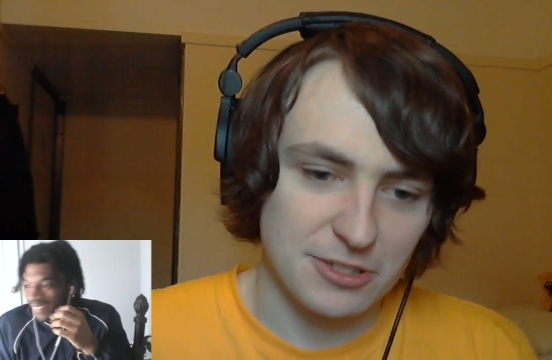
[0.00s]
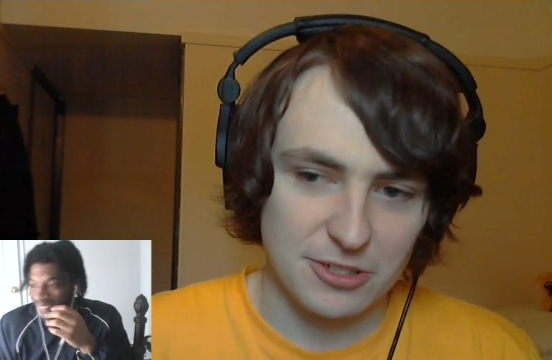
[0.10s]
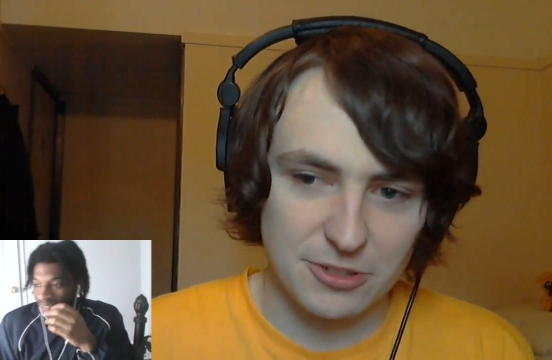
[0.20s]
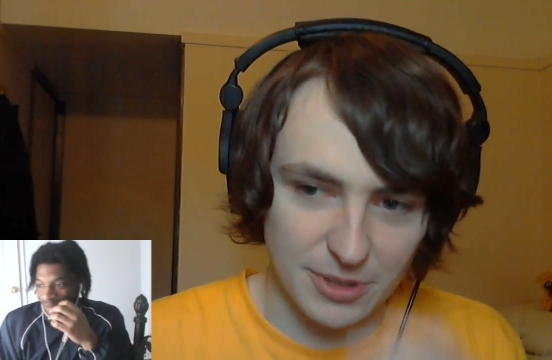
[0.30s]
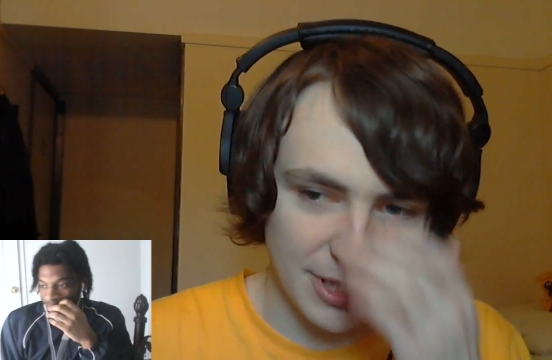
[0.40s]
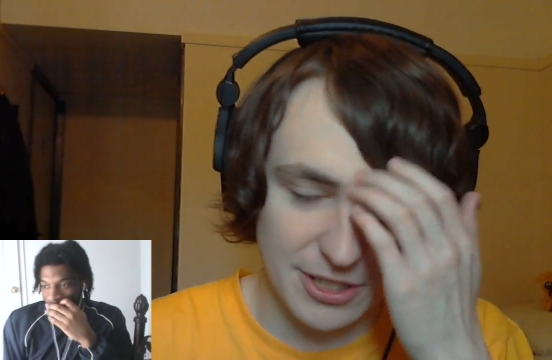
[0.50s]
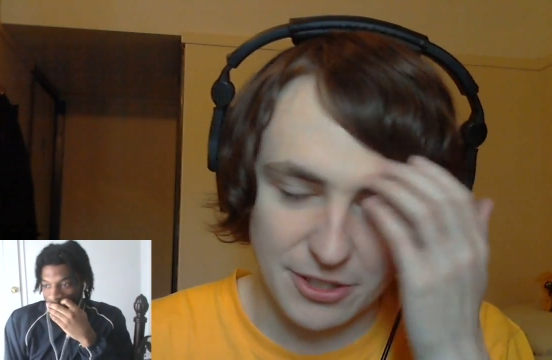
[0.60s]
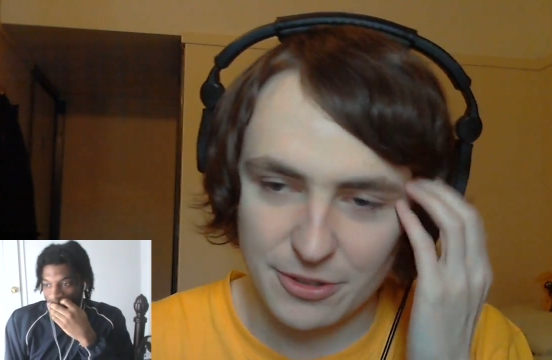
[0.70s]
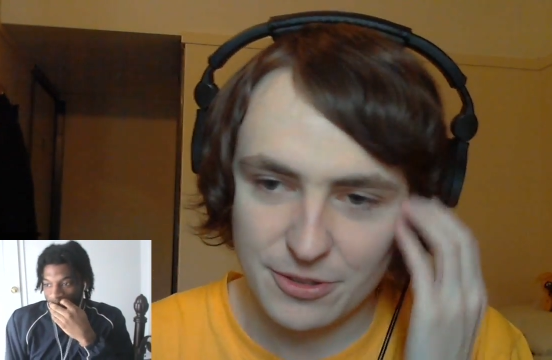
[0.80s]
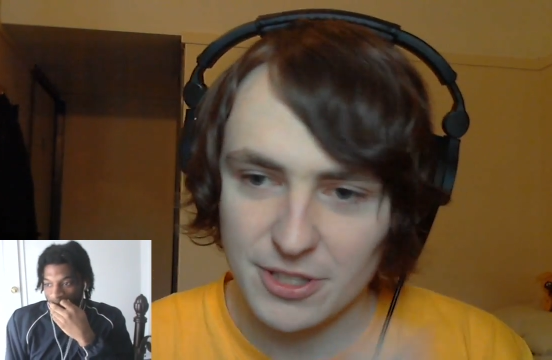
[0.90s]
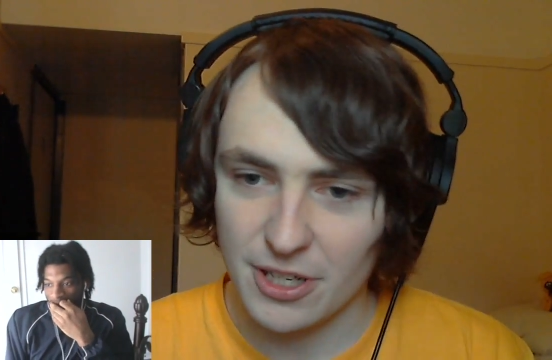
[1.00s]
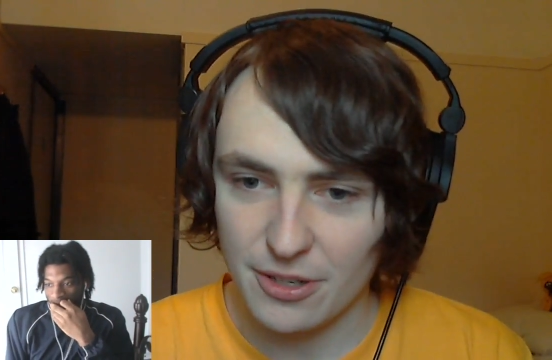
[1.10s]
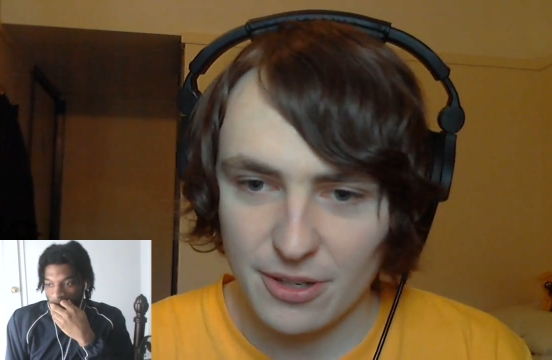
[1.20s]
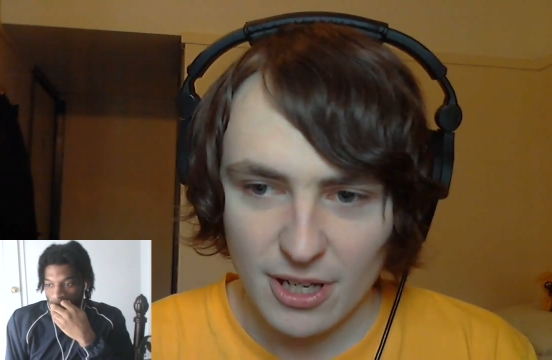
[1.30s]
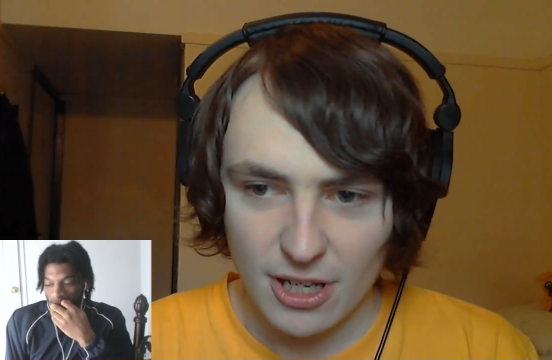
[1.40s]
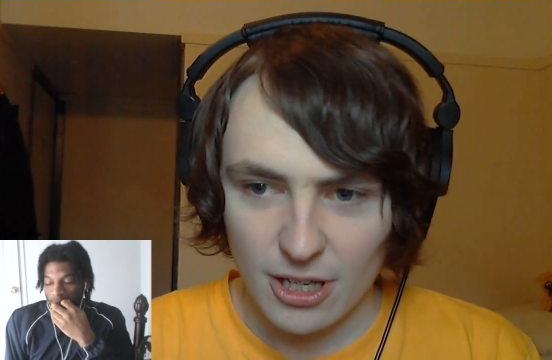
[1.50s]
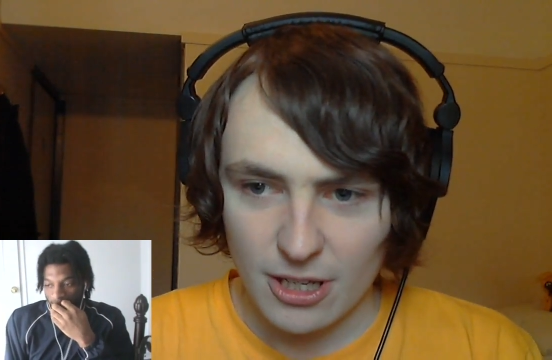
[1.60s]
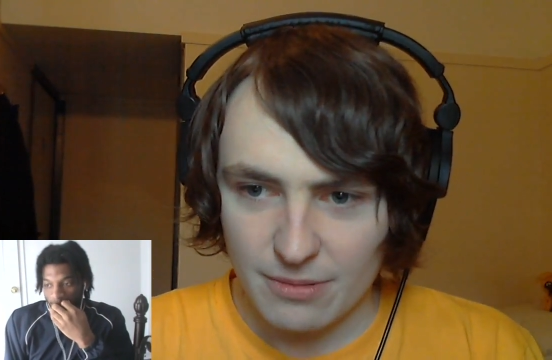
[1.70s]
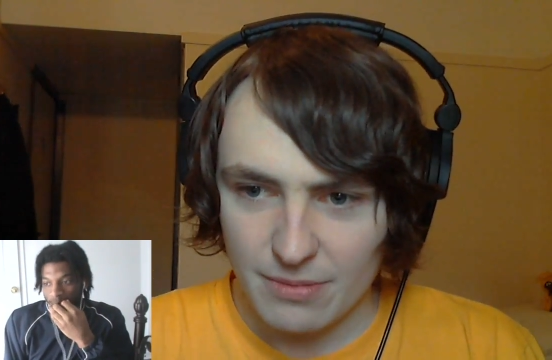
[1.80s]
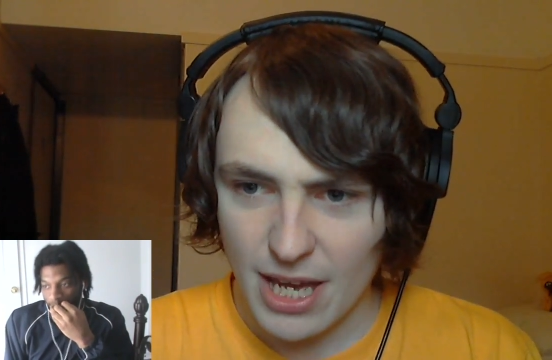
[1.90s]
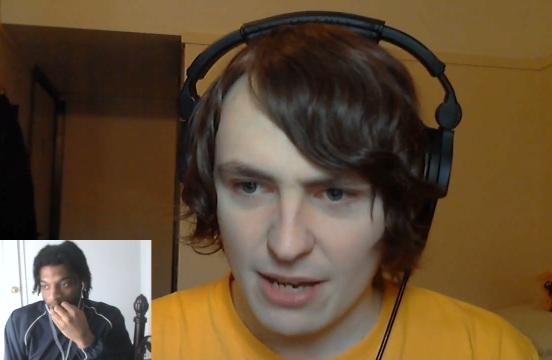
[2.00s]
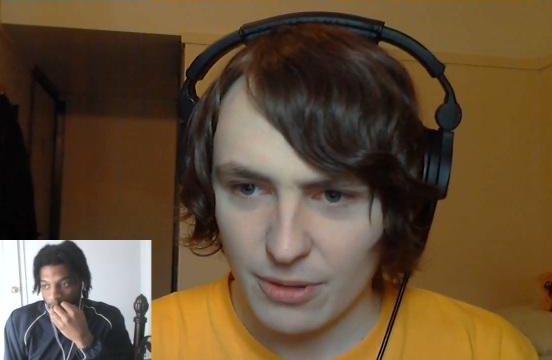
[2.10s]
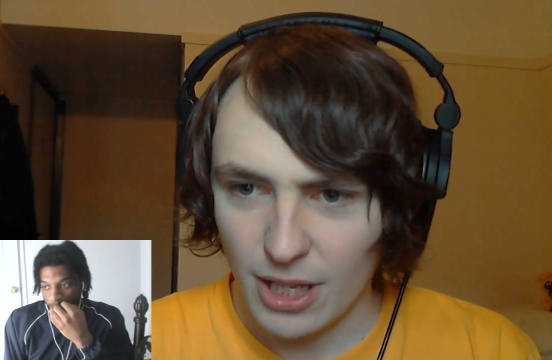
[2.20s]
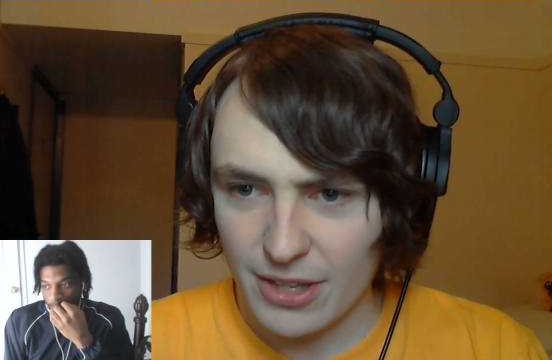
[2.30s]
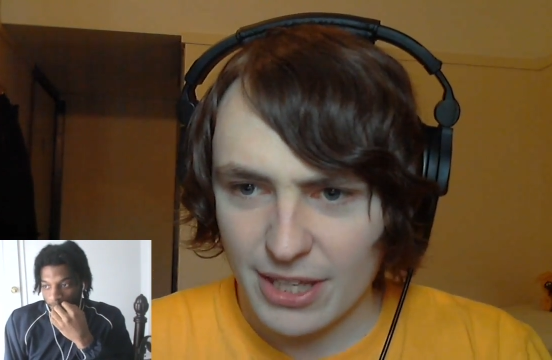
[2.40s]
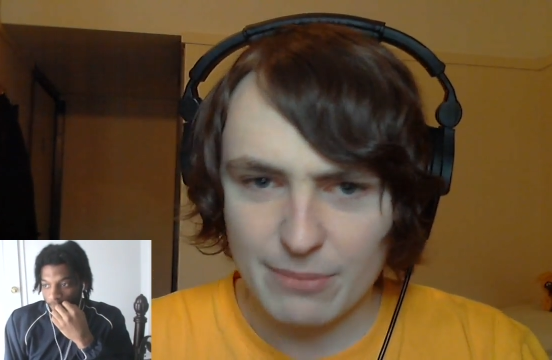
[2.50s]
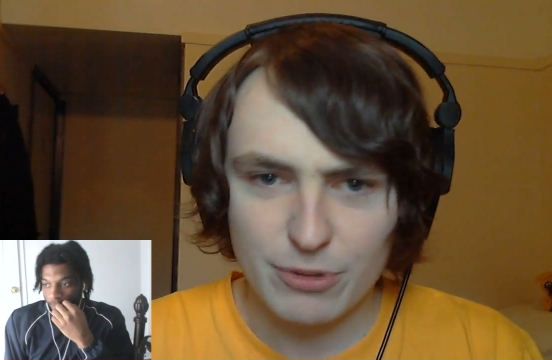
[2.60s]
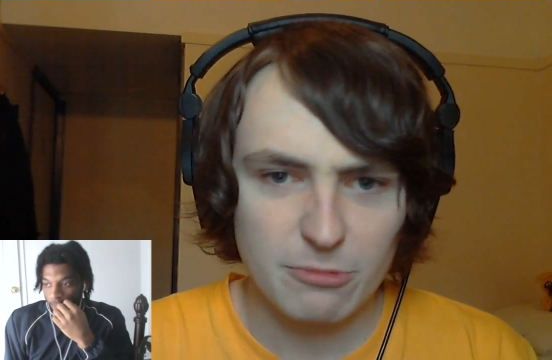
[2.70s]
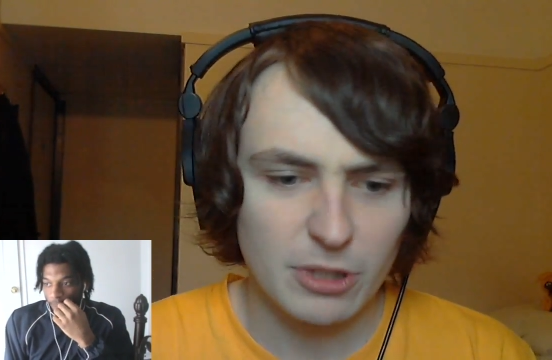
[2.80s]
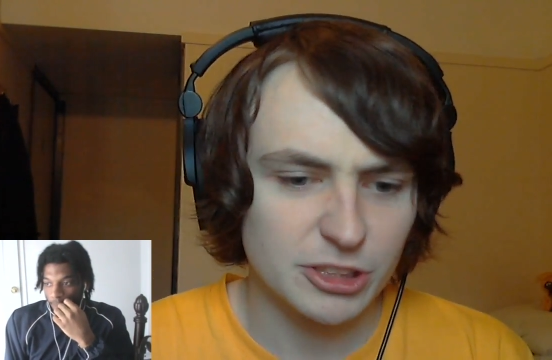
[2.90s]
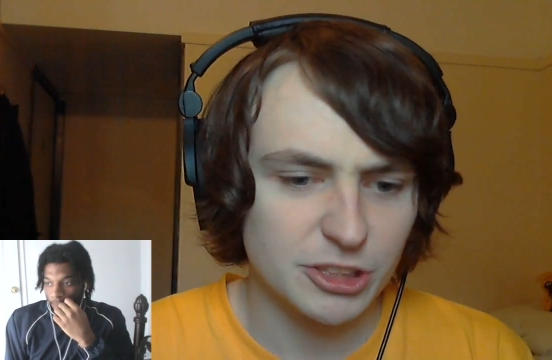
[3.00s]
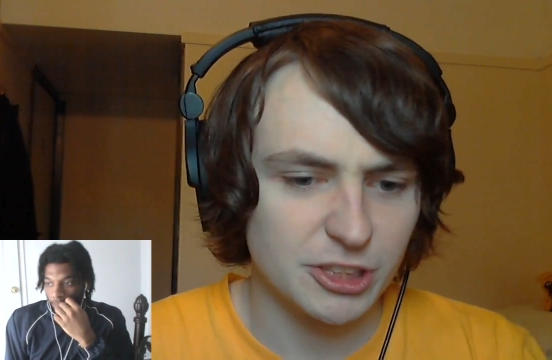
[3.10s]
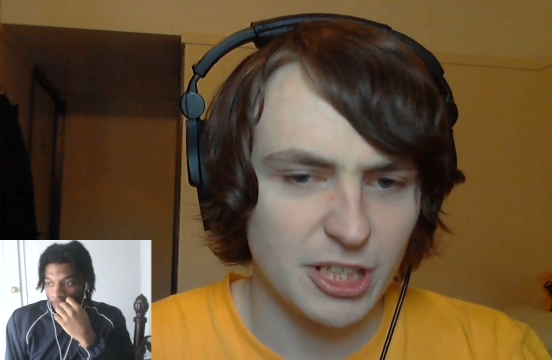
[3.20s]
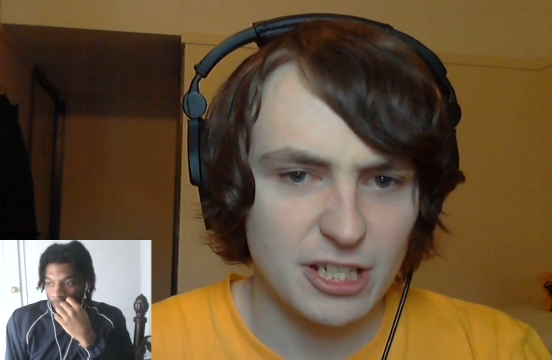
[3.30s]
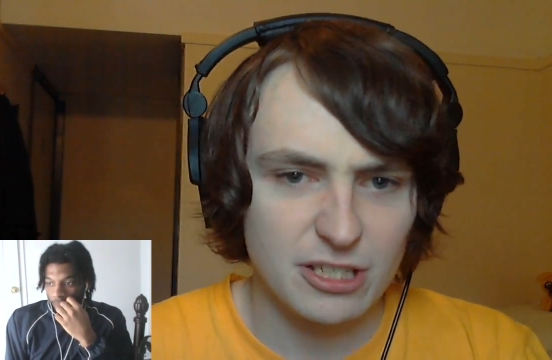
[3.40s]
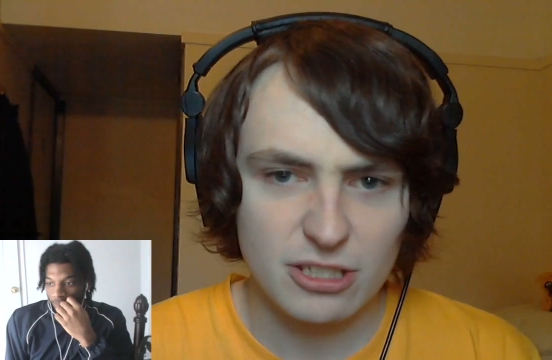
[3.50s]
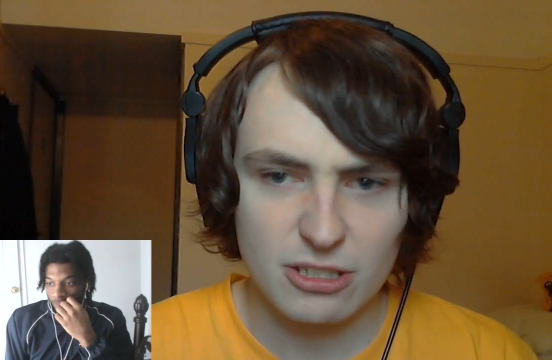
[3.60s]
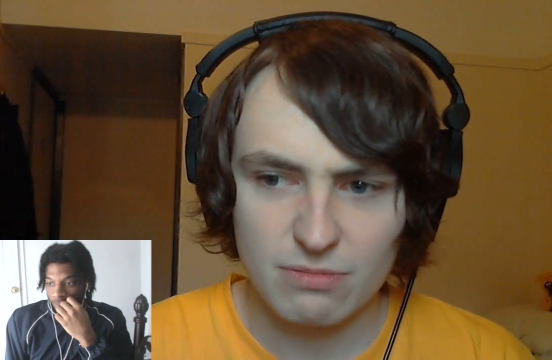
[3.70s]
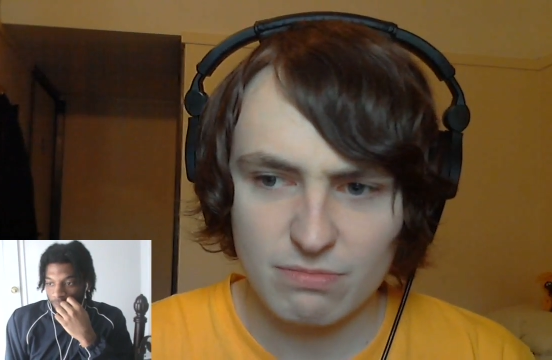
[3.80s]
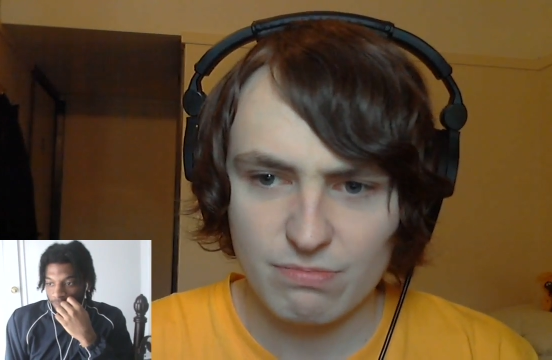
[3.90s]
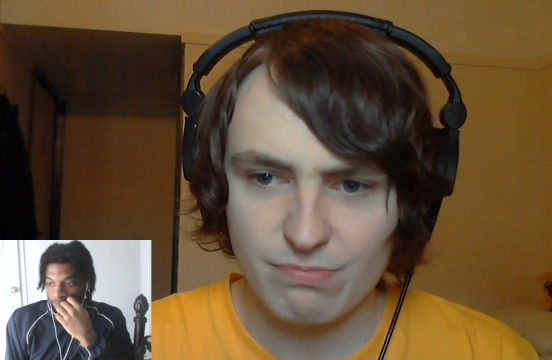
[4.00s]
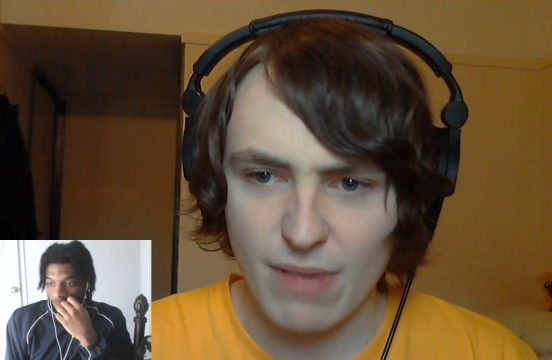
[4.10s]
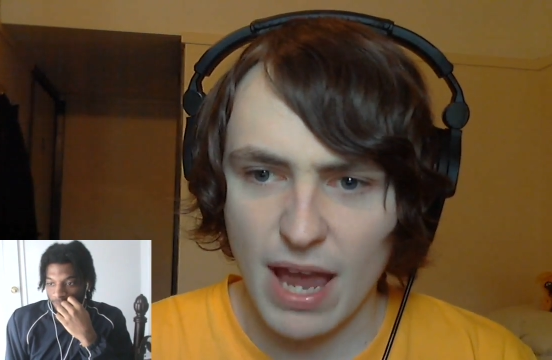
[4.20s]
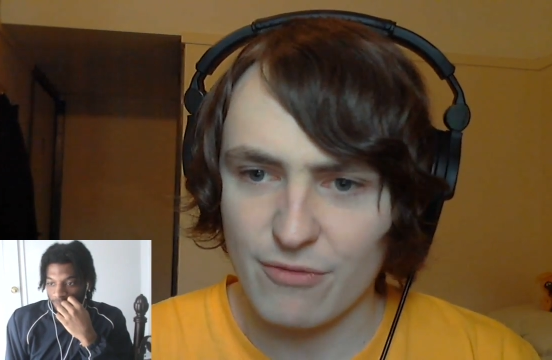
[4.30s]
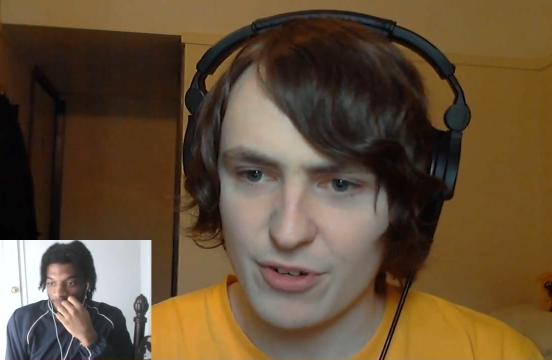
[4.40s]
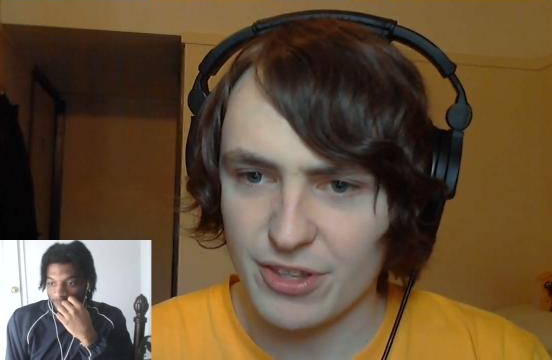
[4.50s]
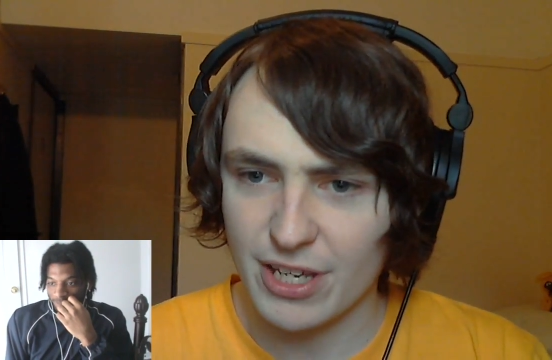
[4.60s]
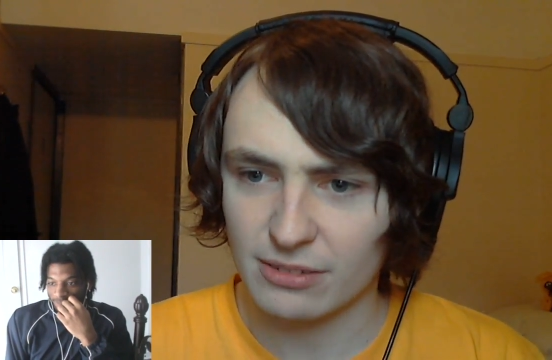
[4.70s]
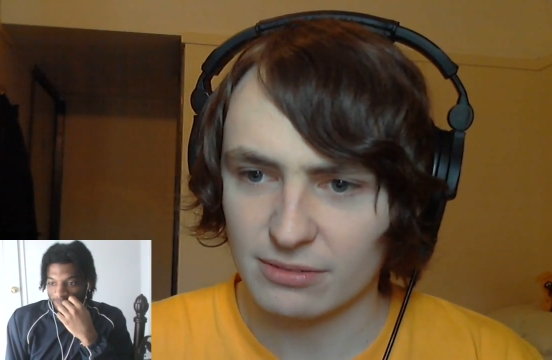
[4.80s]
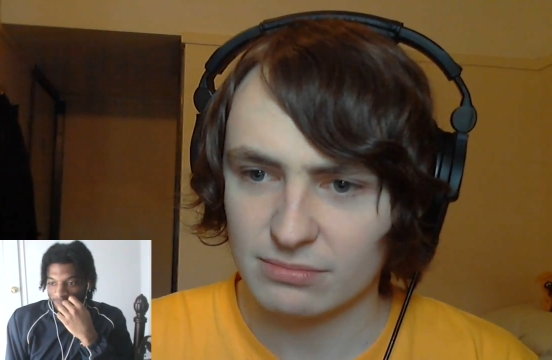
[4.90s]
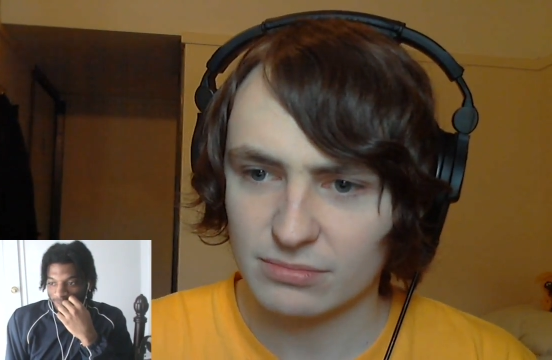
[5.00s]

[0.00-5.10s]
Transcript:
Speaker 1: just what I do. So yeah, well, I think that pretty much is everything.